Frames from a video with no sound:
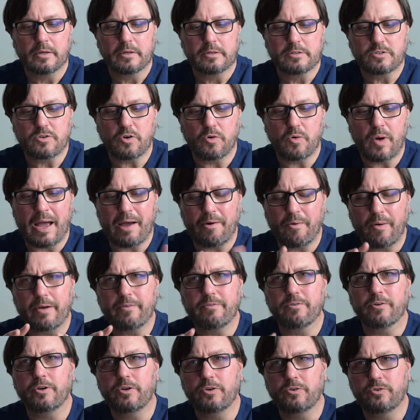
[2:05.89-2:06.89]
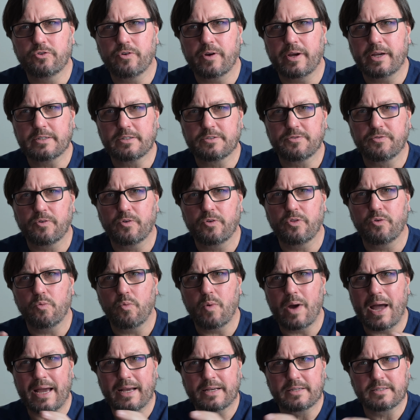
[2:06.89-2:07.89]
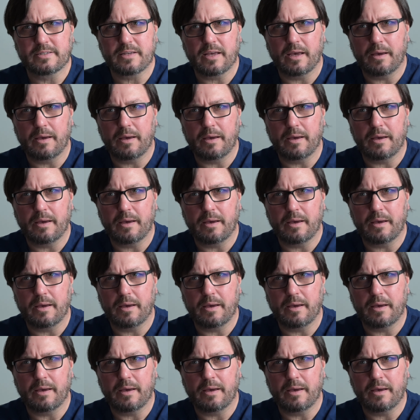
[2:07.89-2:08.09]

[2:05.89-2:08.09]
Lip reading: So however you transfer the wax